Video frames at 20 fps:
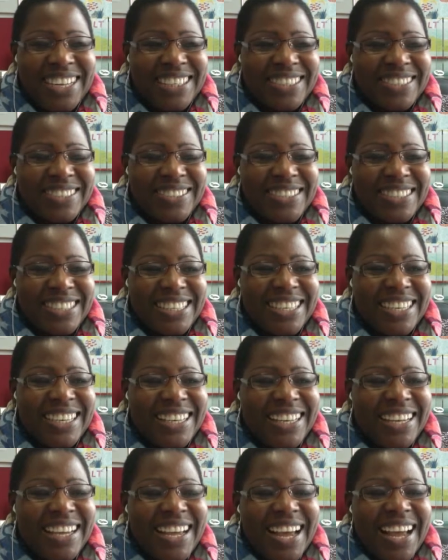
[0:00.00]
to
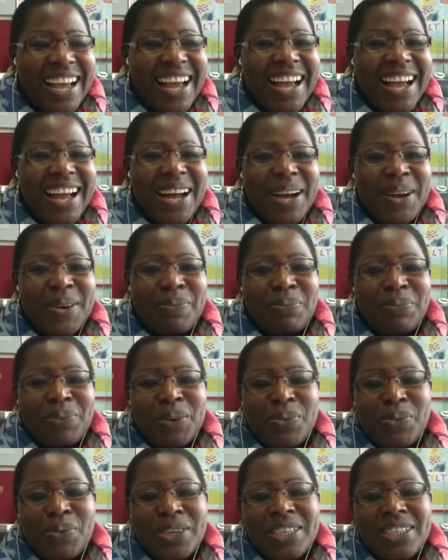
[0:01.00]
see
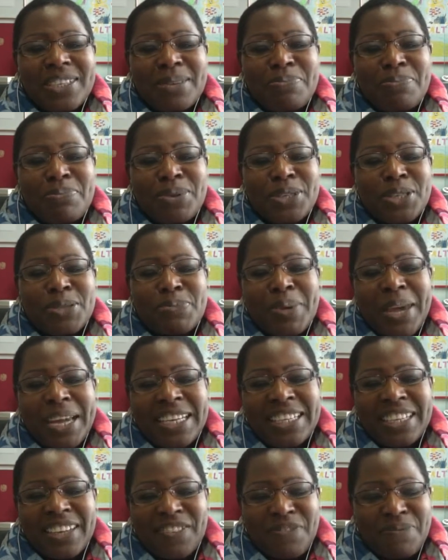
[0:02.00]
which
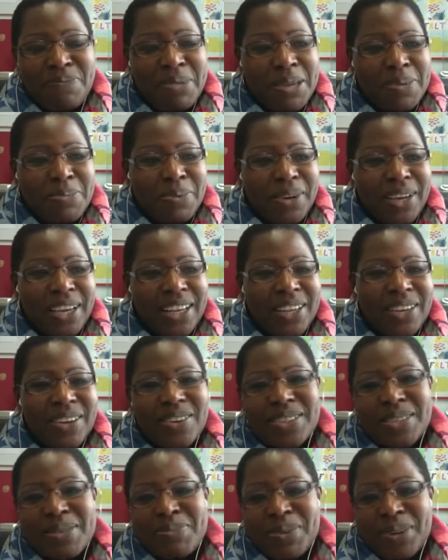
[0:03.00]
perspective people in
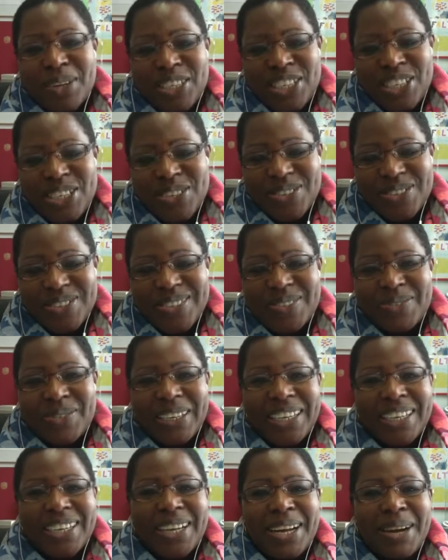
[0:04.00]
Luxembourg choose
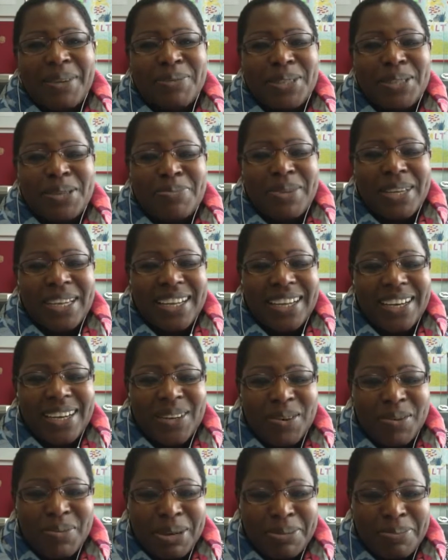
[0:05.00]
when it comes to being a
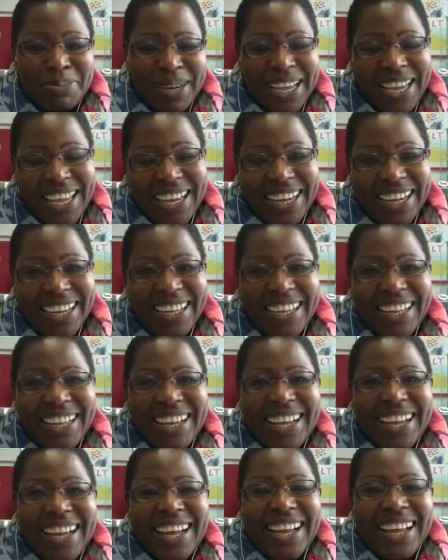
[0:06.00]
global player.
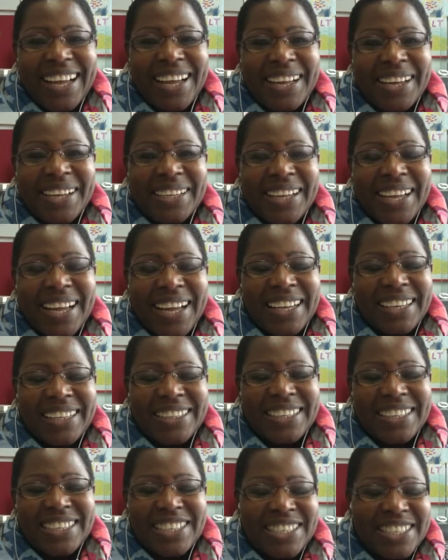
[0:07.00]

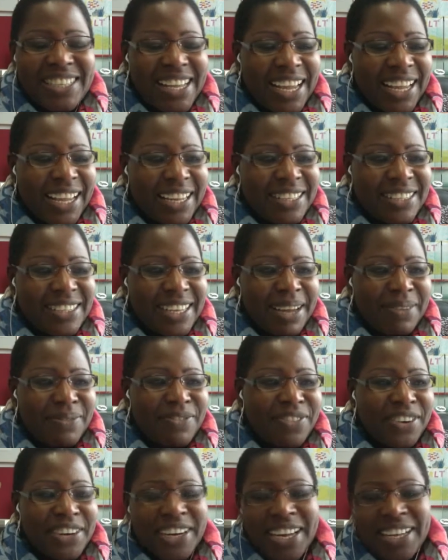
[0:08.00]
And just like I say, I'm
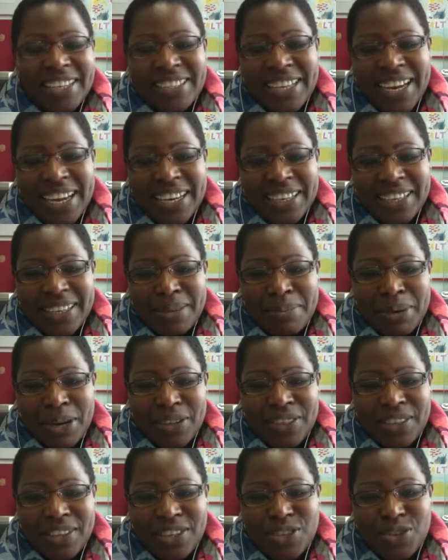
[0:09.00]
very excited
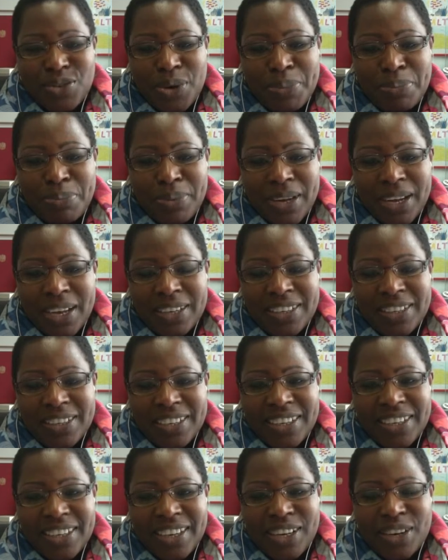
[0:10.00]
about this trip and
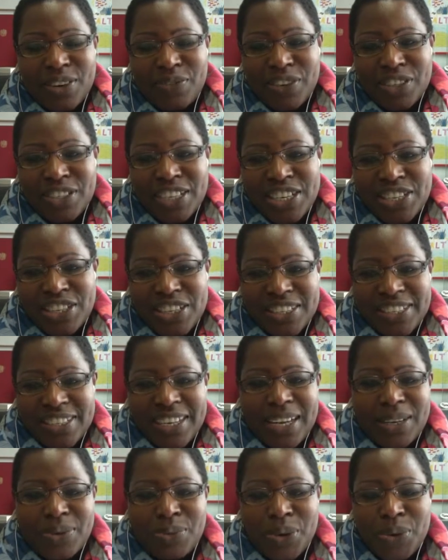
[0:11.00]
the conversations
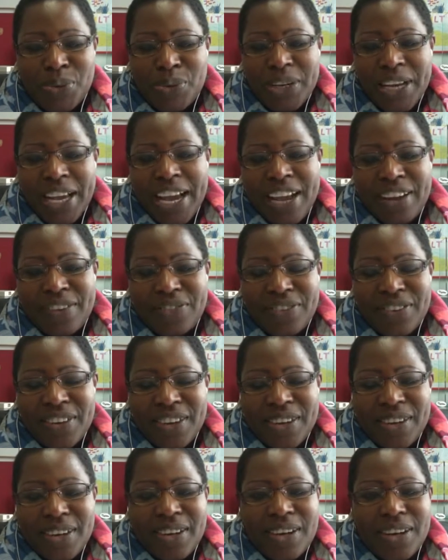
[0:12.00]
that we will have
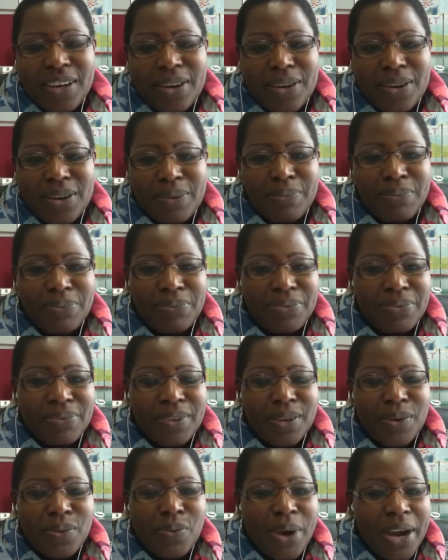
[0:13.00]

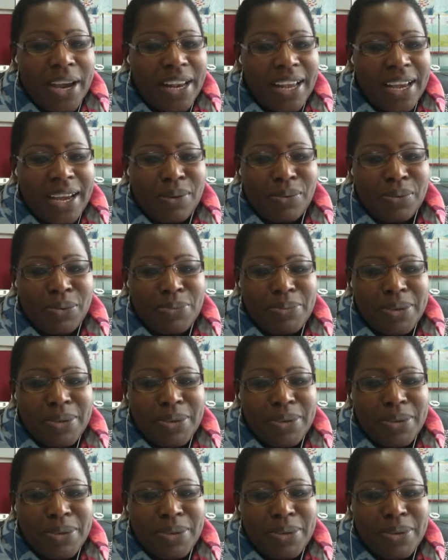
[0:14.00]
while I will be